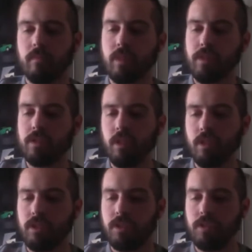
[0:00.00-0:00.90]

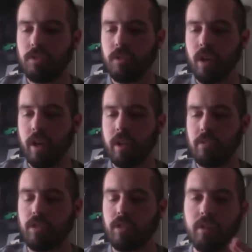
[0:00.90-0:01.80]
start to kind
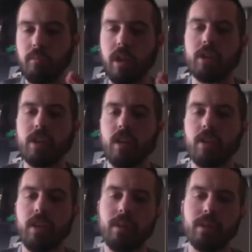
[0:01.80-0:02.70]
of try to branch out
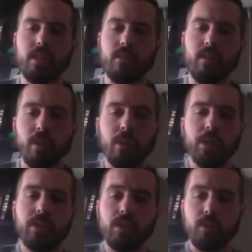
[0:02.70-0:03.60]
and get myself available
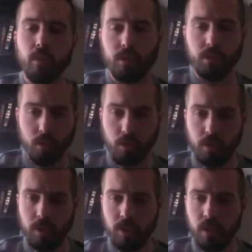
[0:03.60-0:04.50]
into some more
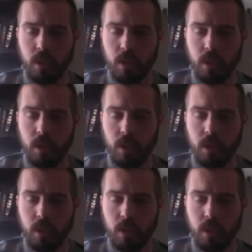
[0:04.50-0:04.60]
stores.